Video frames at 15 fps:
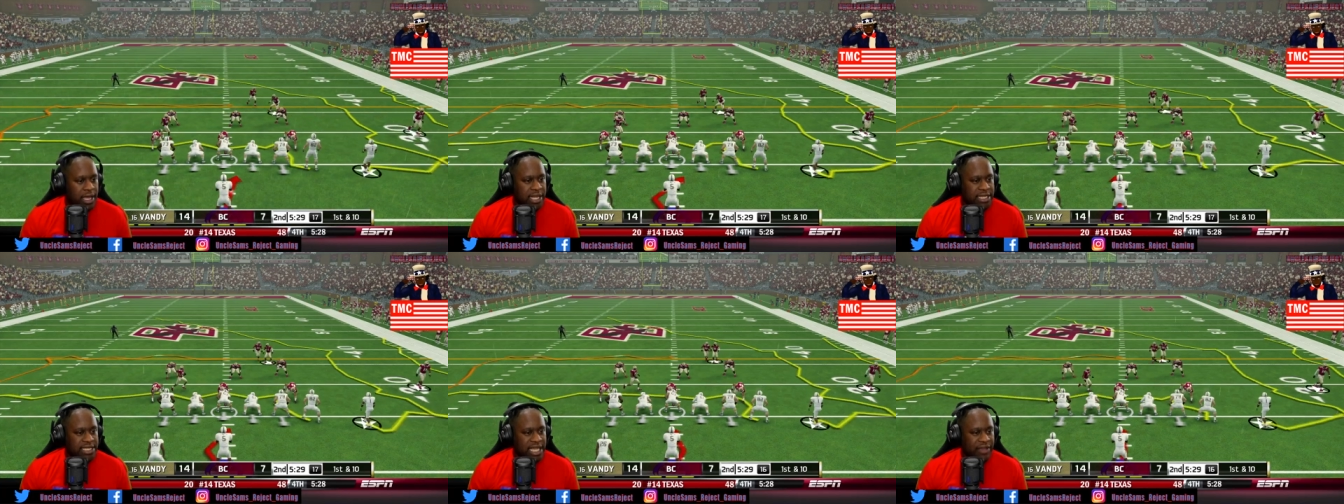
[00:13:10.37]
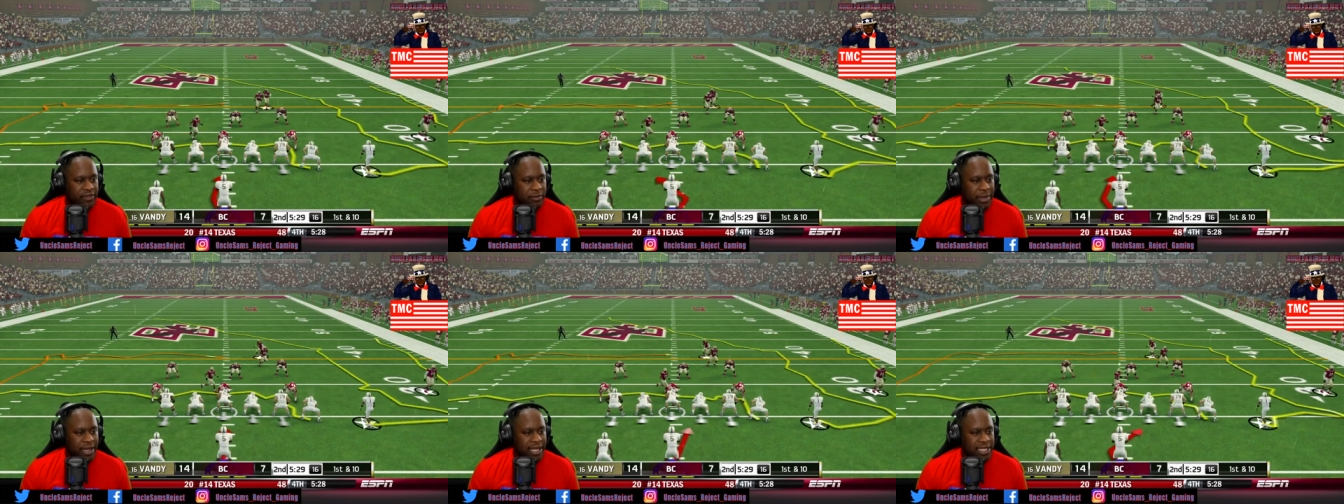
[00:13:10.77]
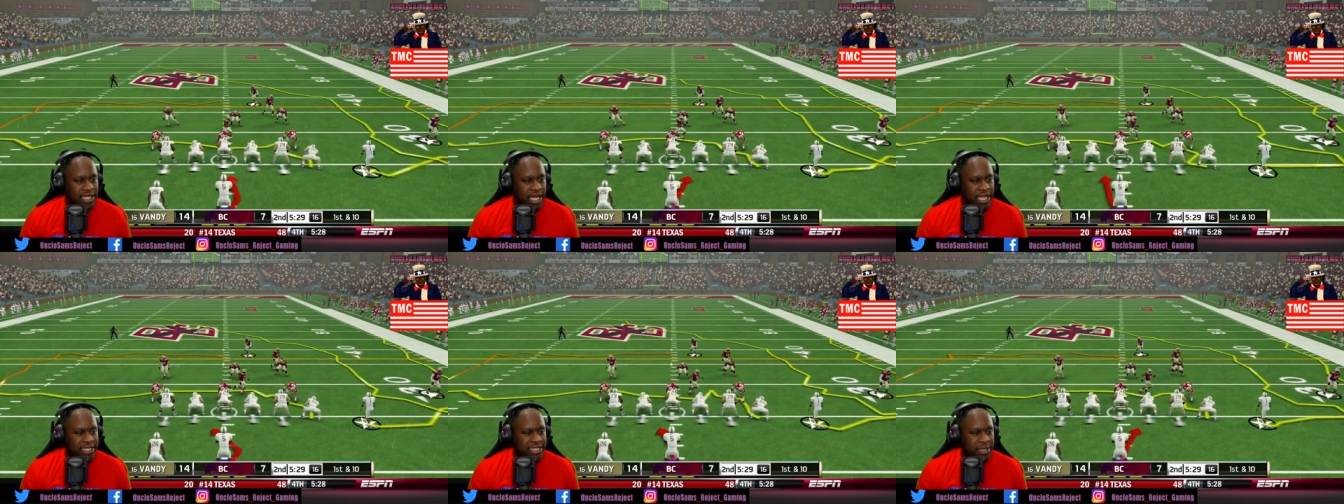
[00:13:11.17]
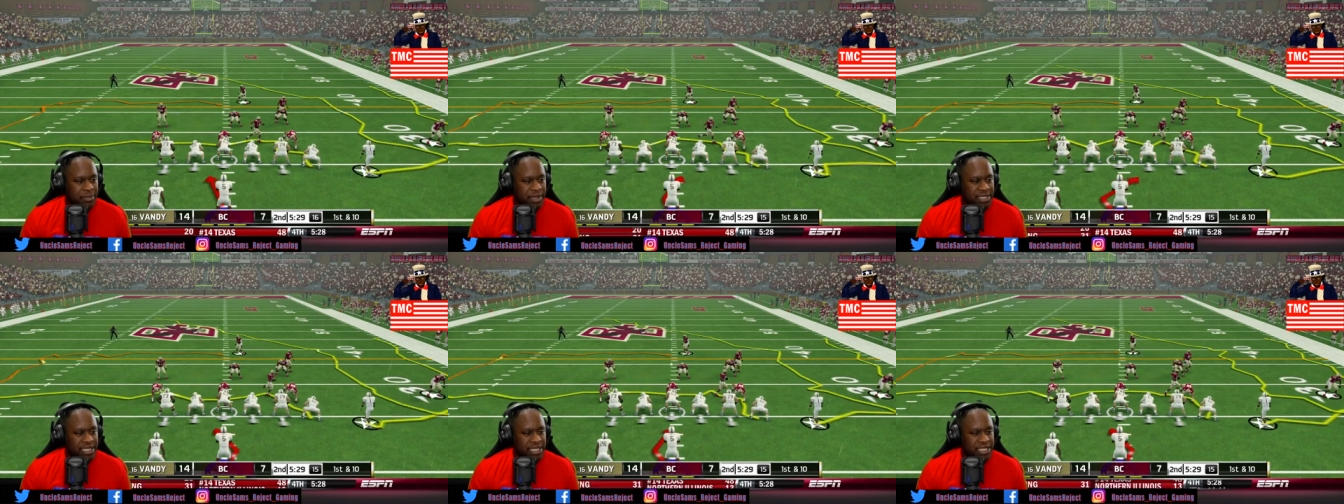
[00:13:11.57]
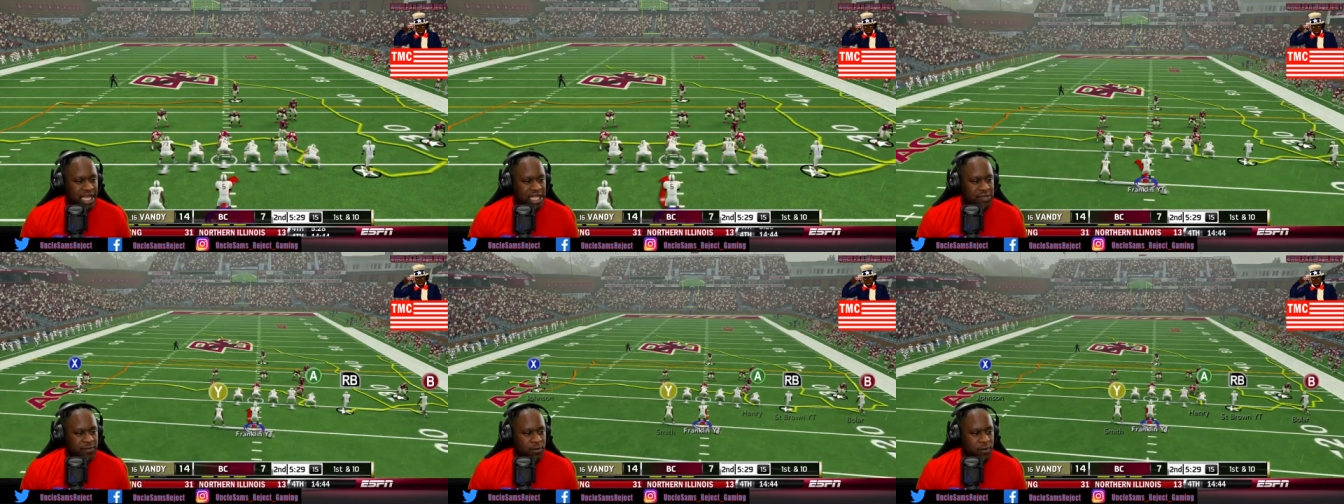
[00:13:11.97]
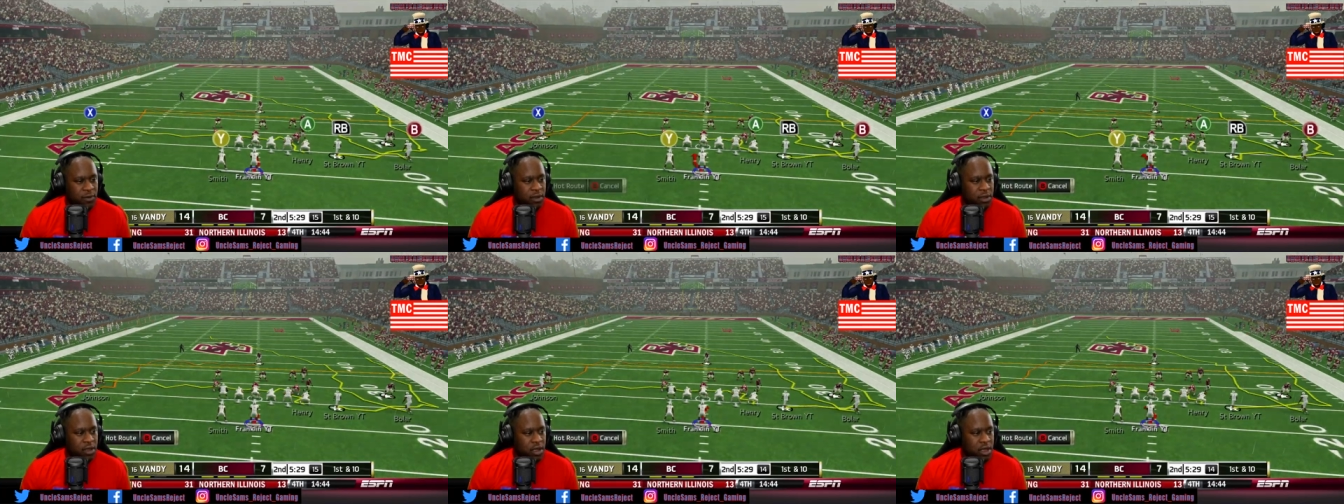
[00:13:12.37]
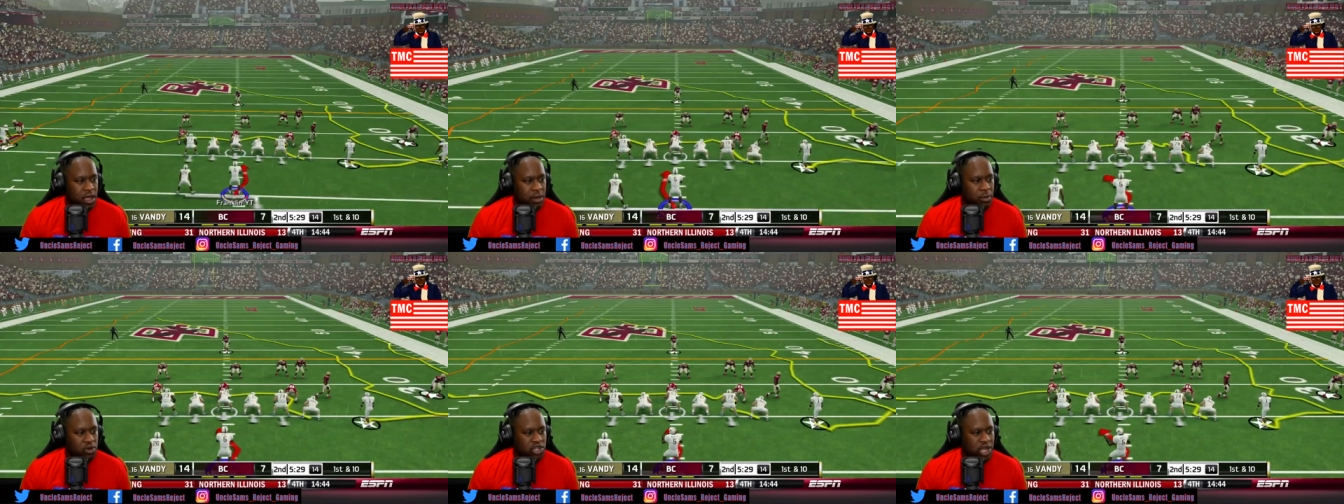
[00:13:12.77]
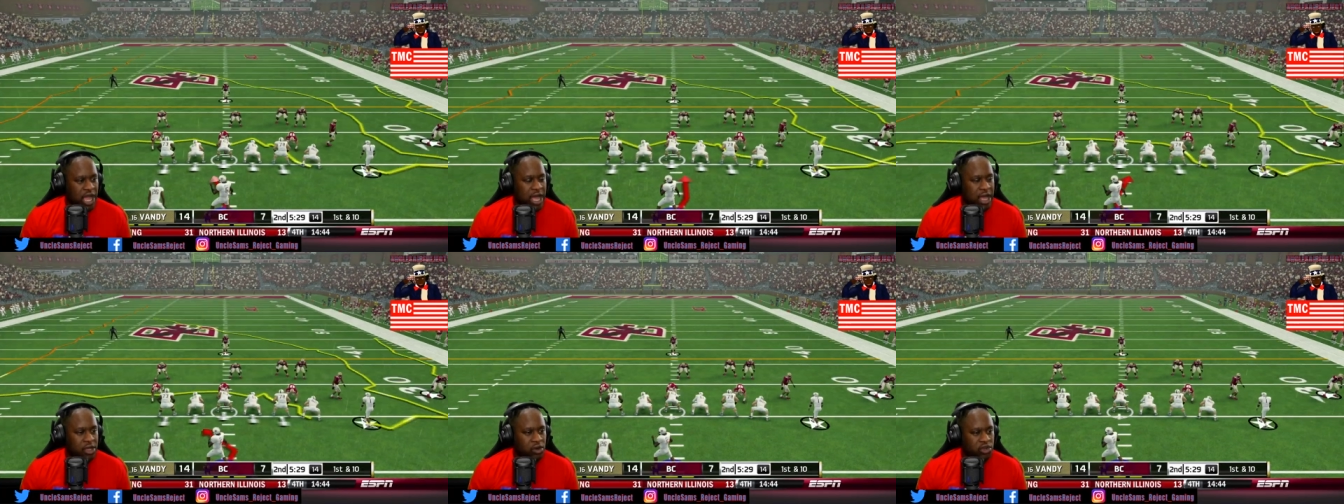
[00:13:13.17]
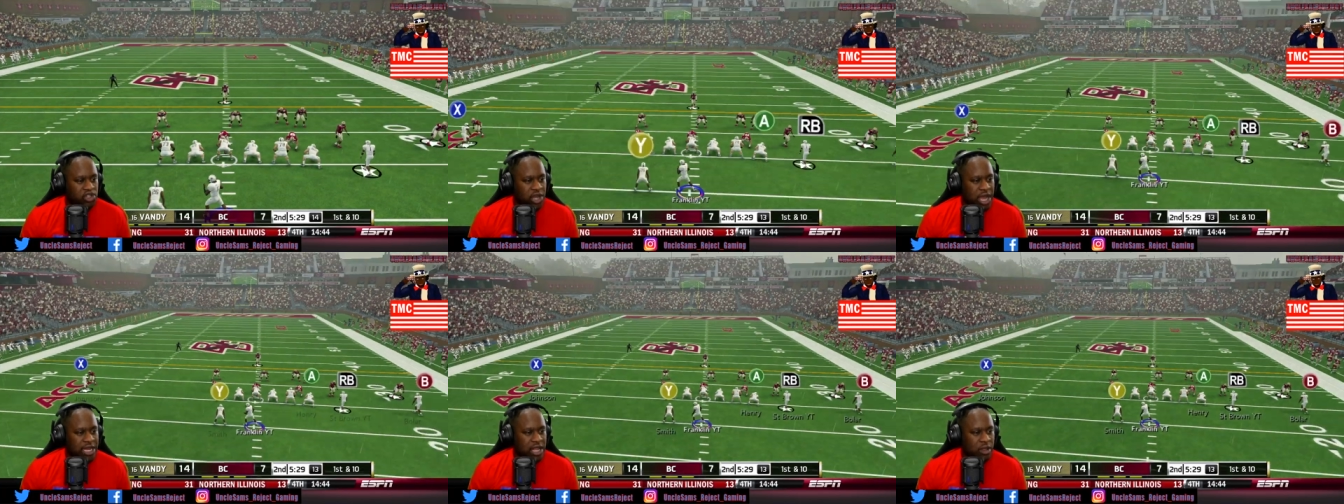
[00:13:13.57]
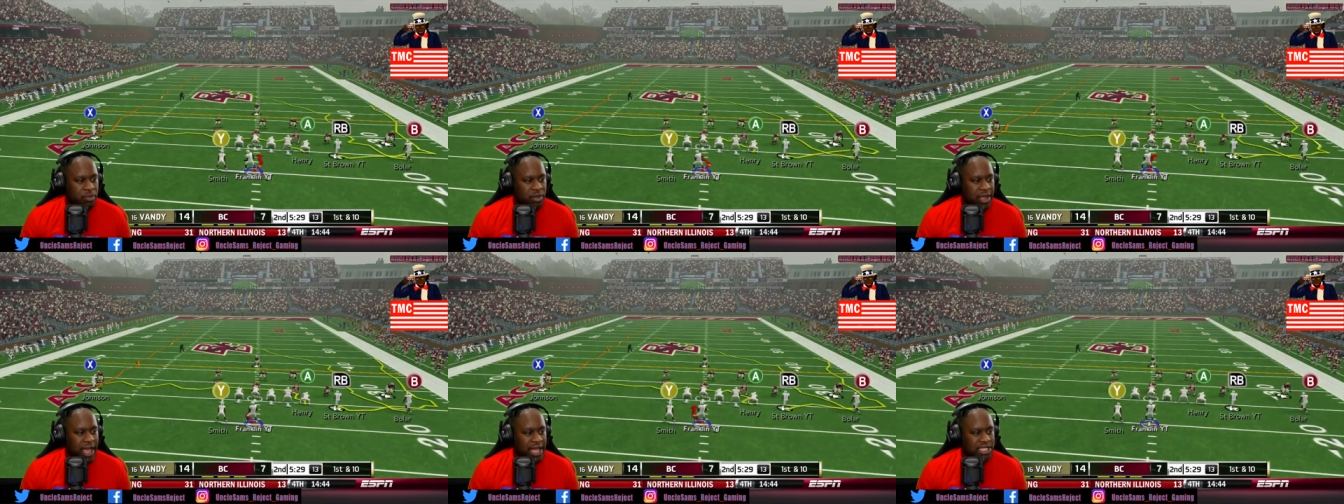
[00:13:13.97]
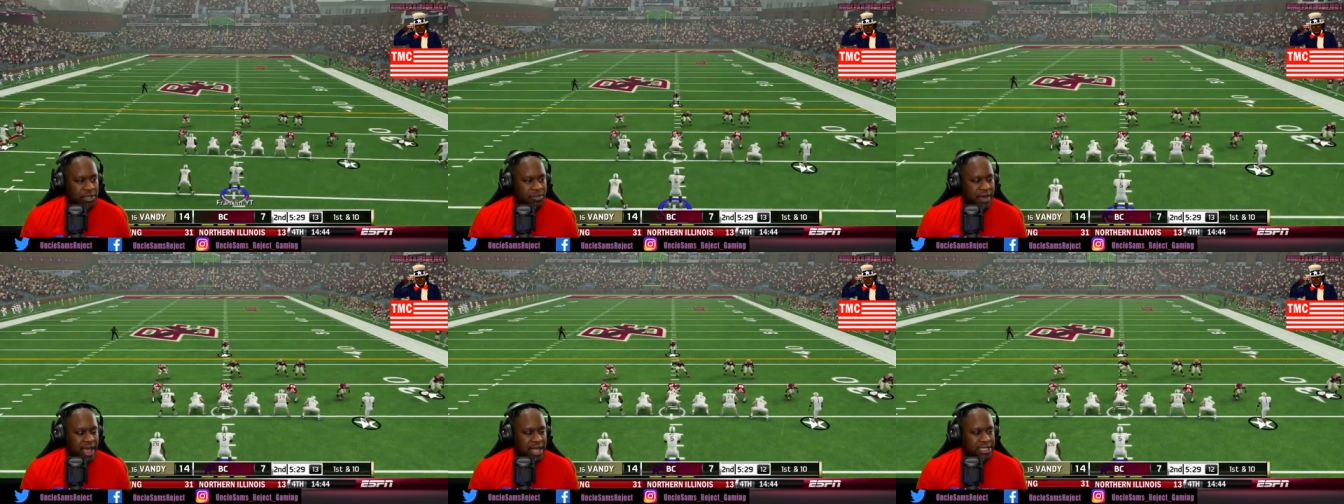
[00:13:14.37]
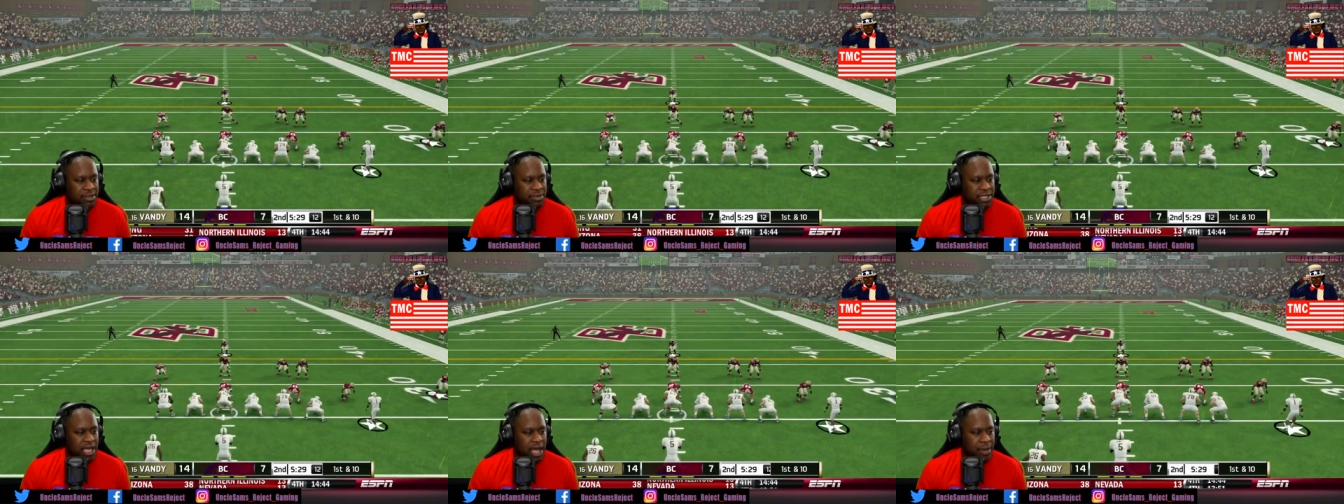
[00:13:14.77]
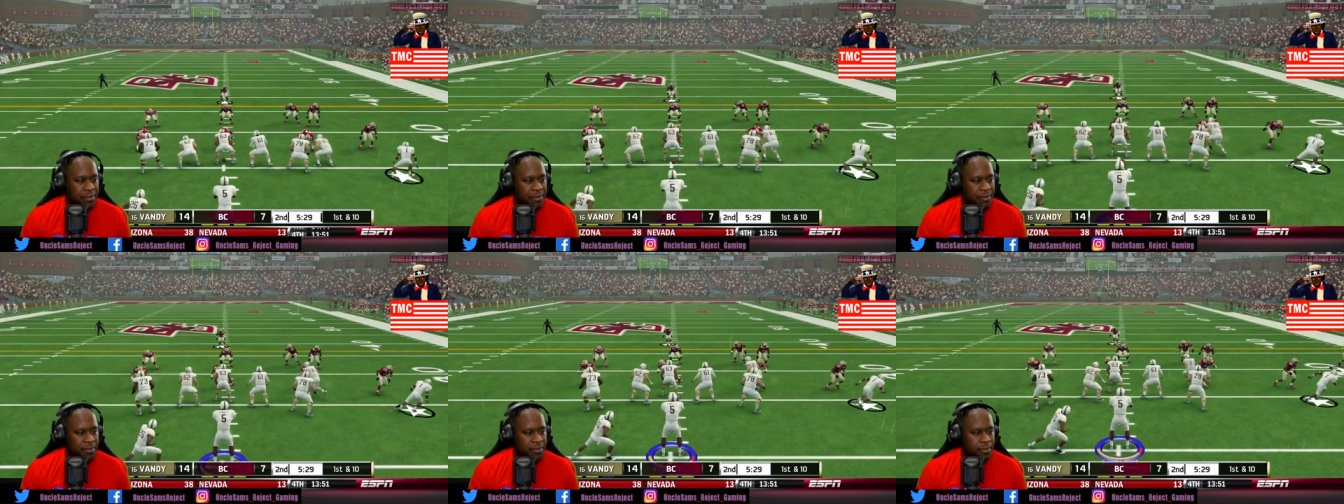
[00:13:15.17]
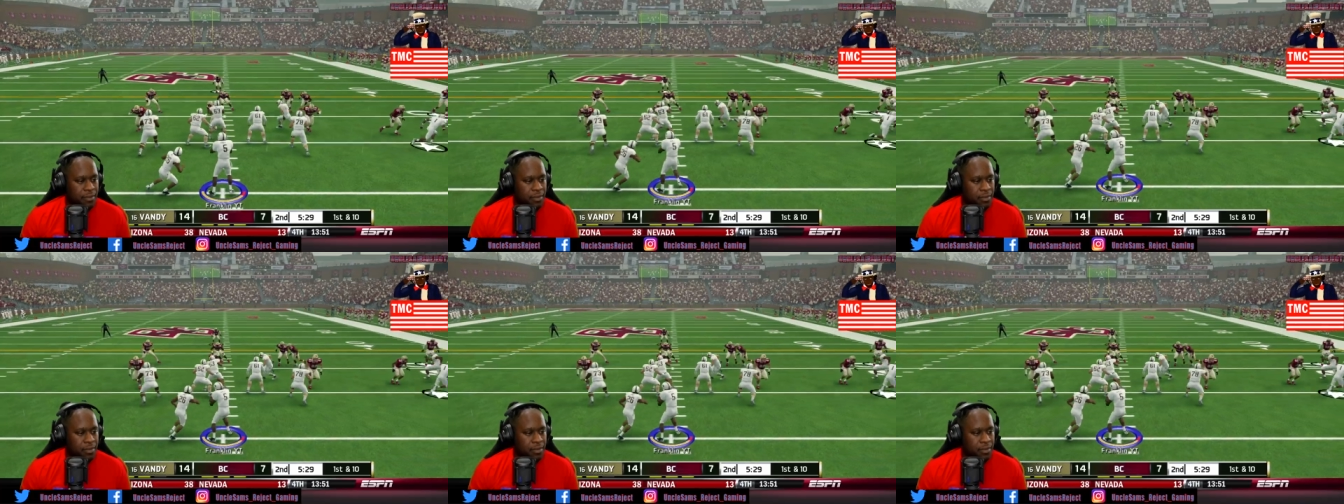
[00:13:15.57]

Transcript: He doesn't give them any chance to be successful. We'll try, gonna try another play action pass up top.